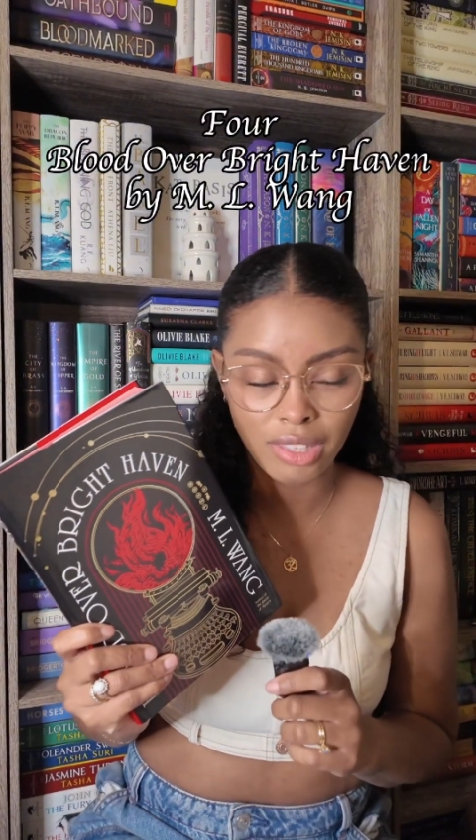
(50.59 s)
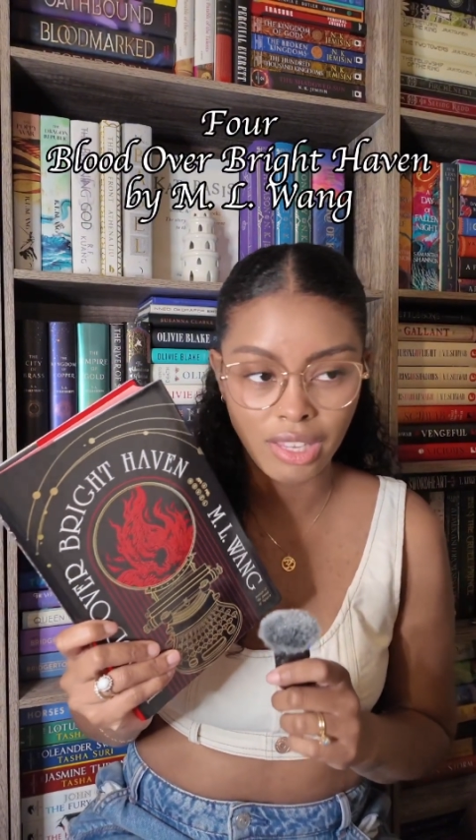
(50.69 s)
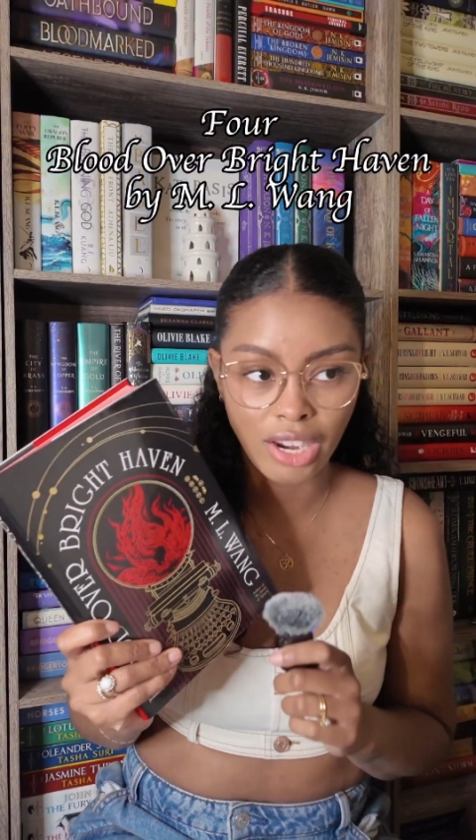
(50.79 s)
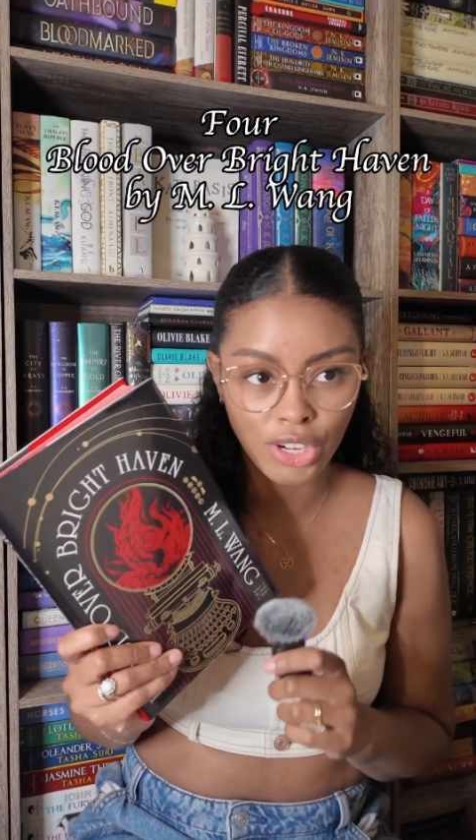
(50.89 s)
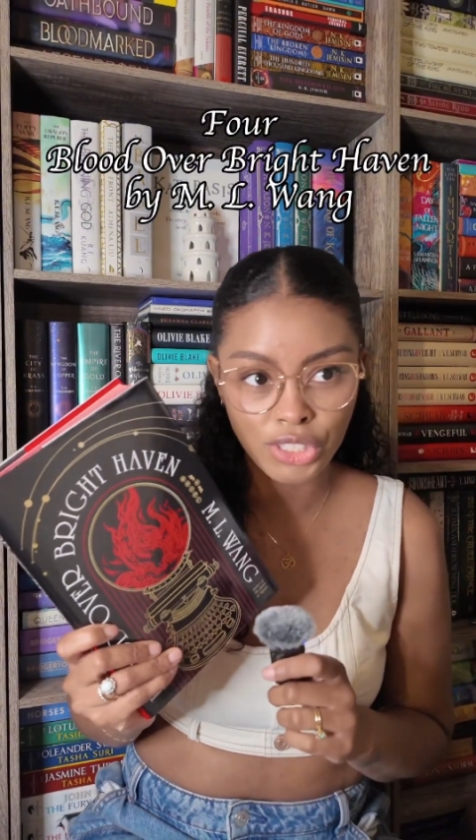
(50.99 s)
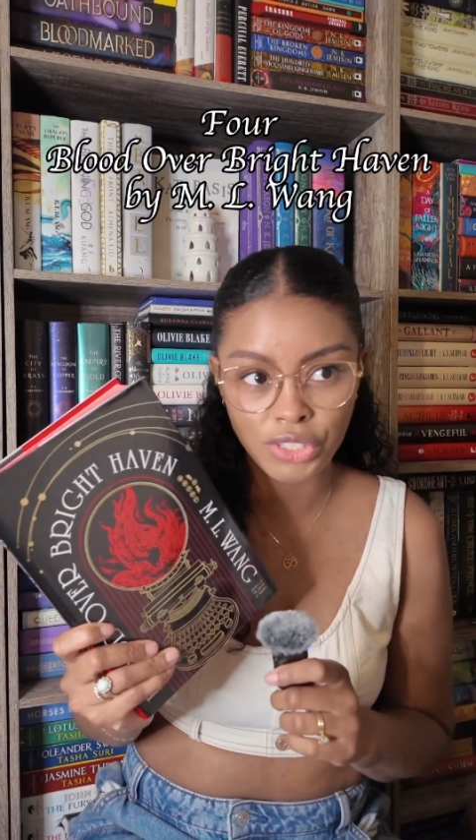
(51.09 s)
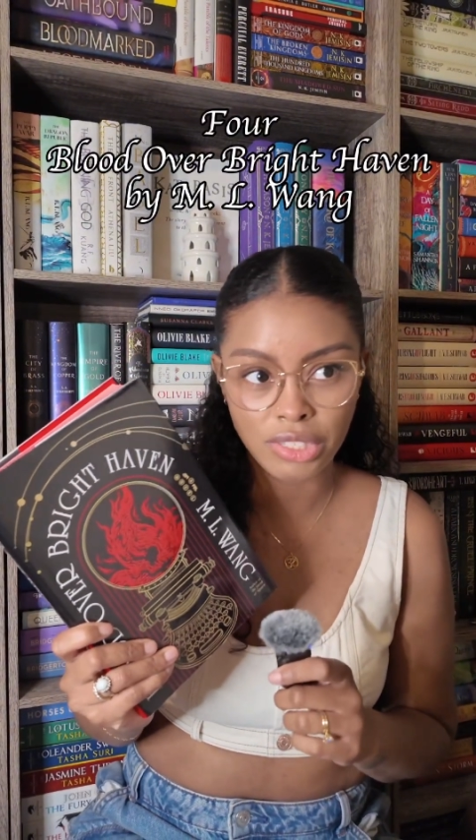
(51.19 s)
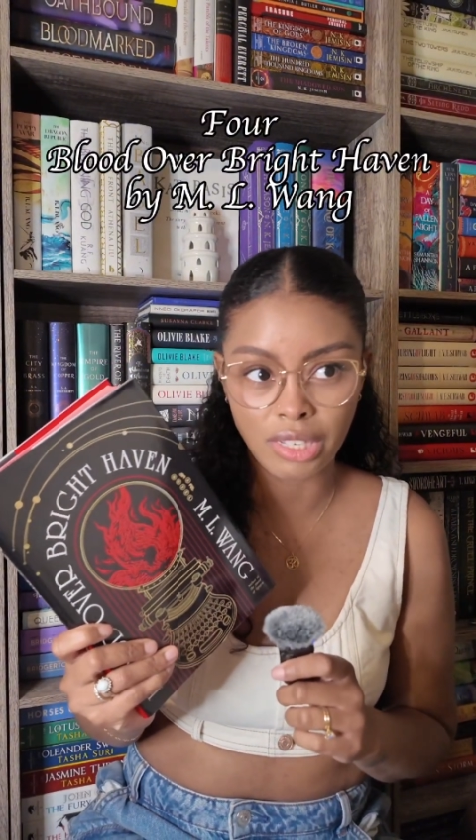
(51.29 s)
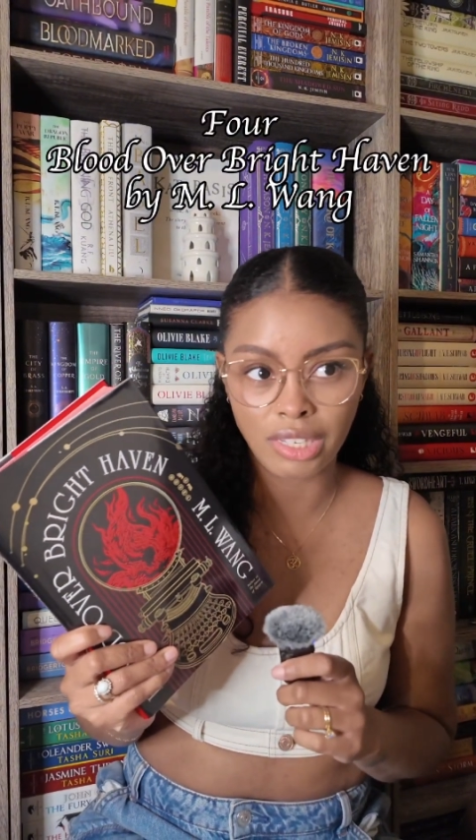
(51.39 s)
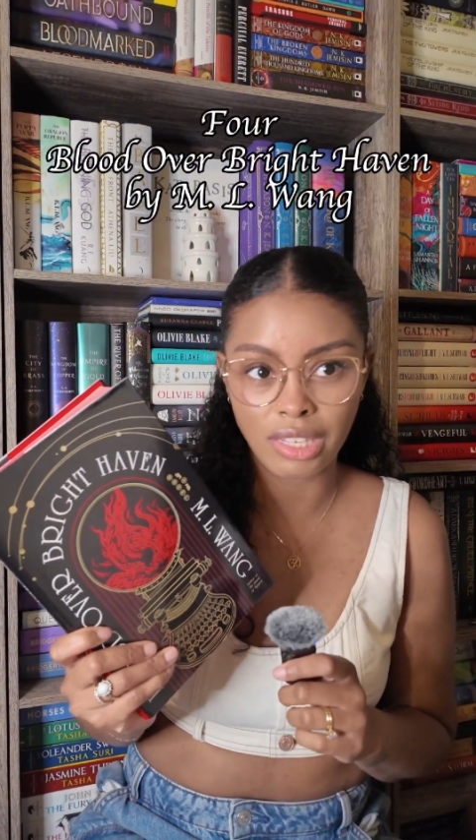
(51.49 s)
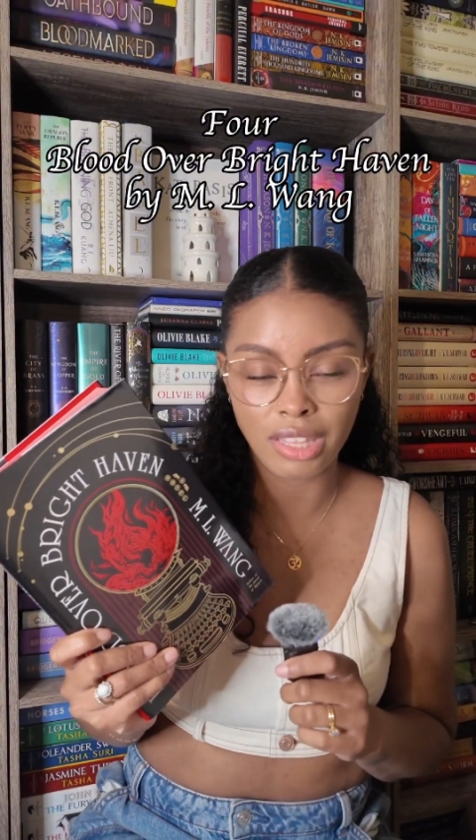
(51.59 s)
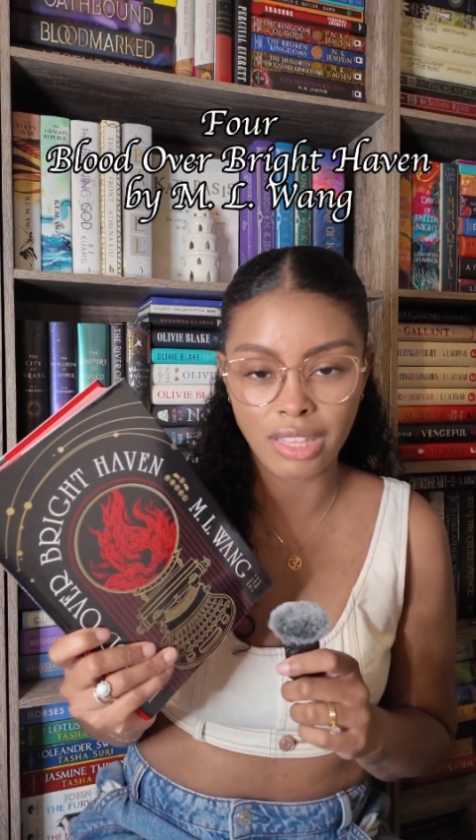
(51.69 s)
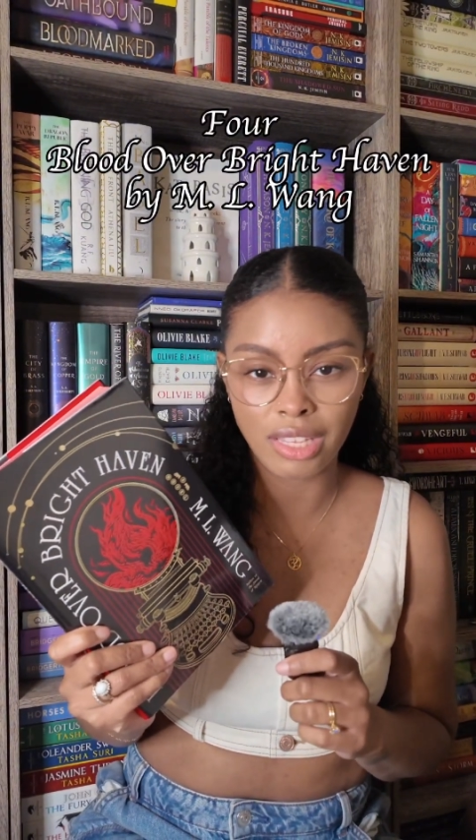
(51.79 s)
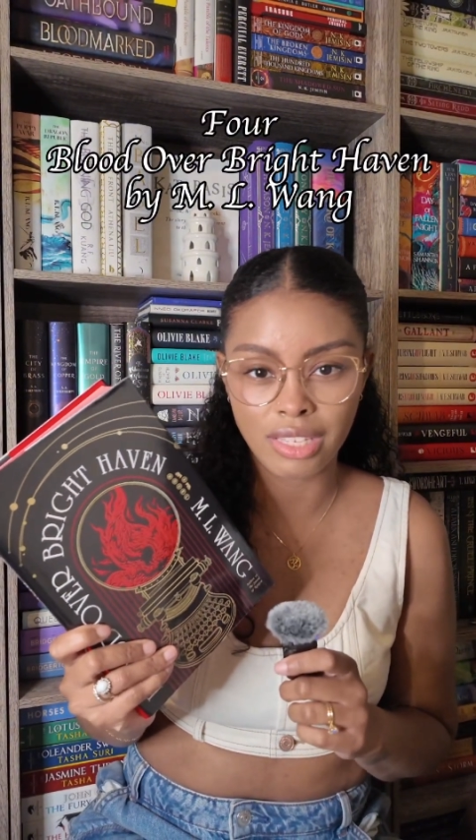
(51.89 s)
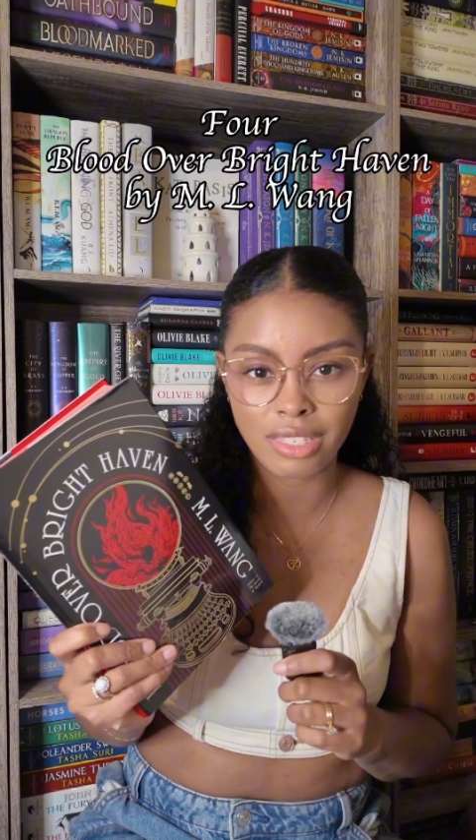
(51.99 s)
The character study
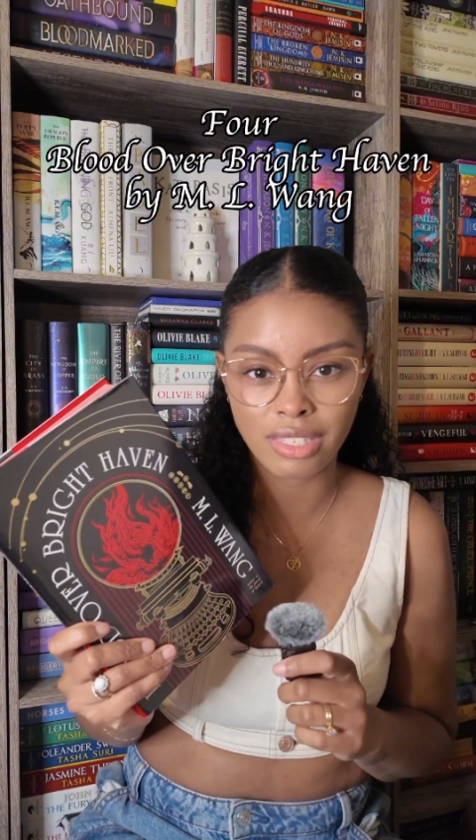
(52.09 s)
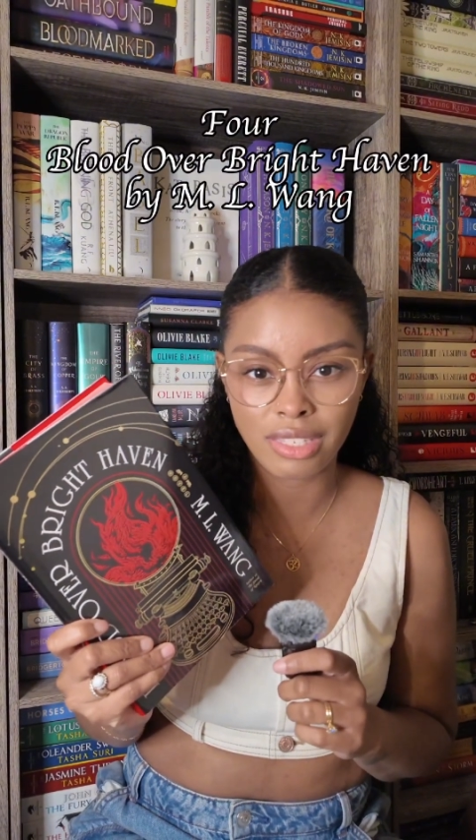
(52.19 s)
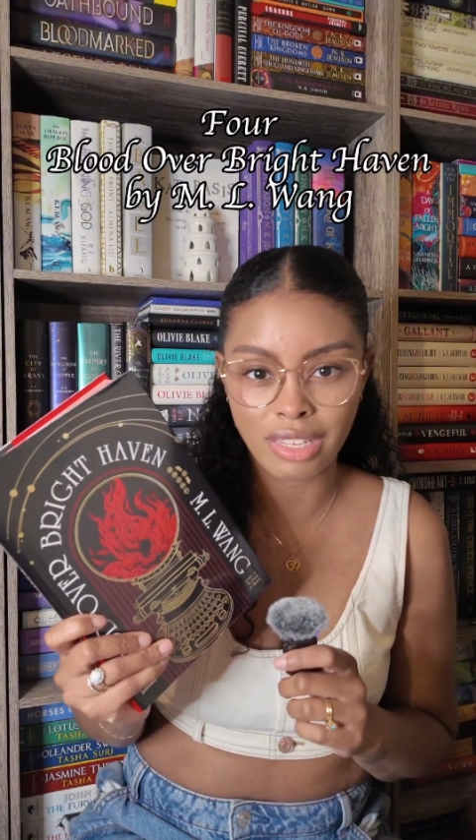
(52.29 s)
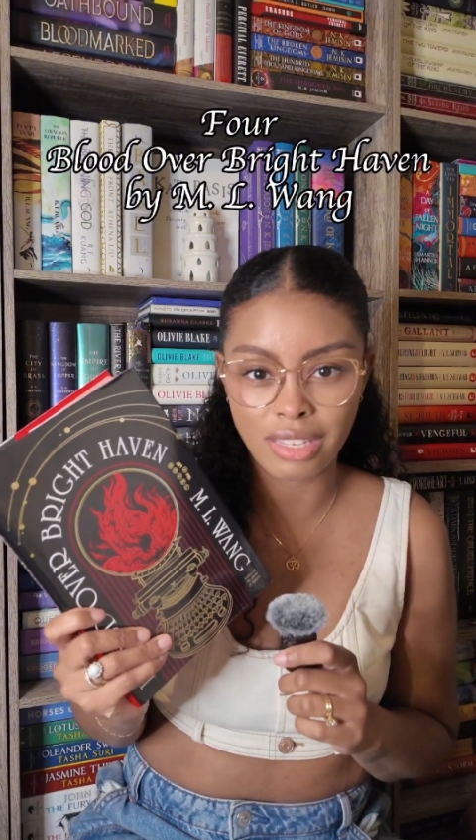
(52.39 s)
in this